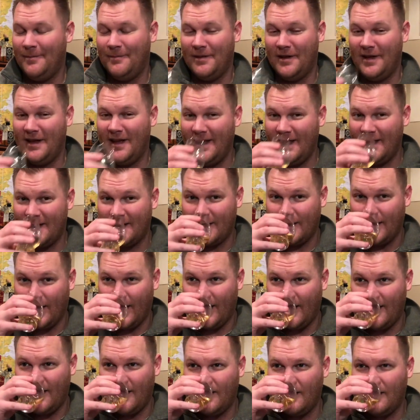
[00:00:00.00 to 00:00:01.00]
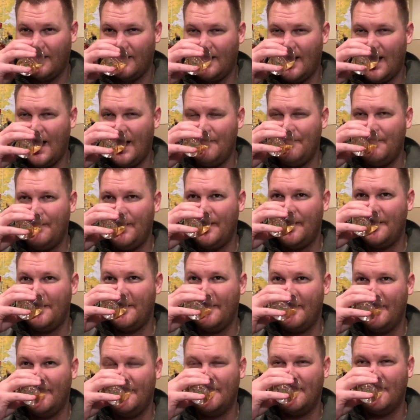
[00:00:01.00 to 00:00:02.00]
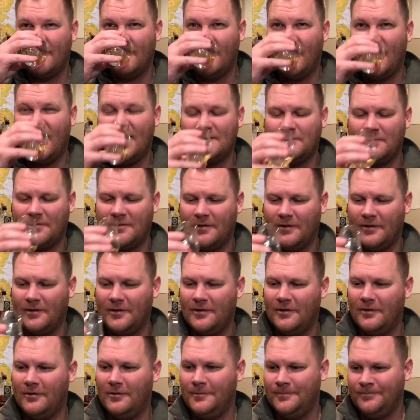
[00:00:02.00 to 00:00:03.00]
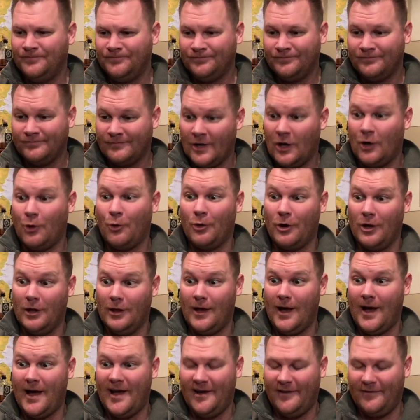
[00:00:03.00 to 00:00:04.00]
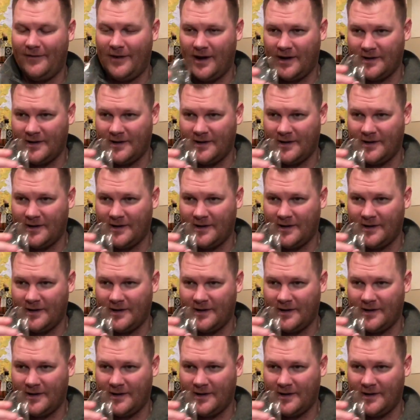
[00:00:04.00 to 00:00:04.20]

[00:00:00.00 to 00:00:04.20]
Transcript: but it got a lot better in the glass with a little or a lot of